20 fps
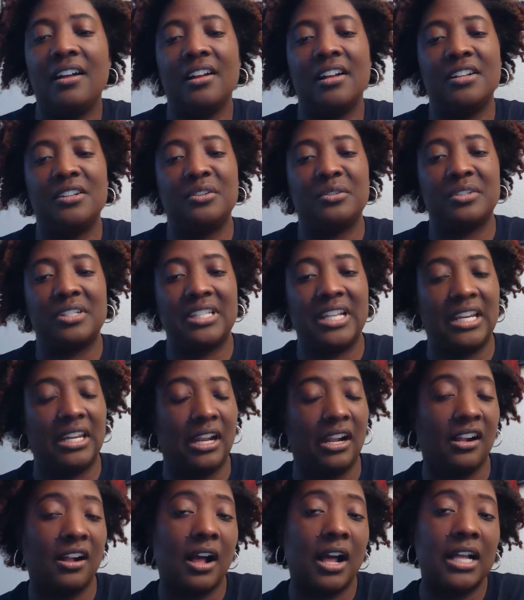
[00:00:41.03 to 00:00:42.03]

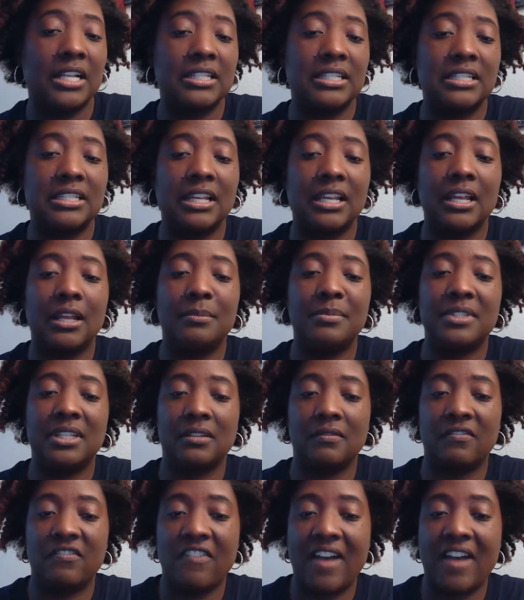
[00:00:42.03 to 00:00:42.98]
understanding concepts and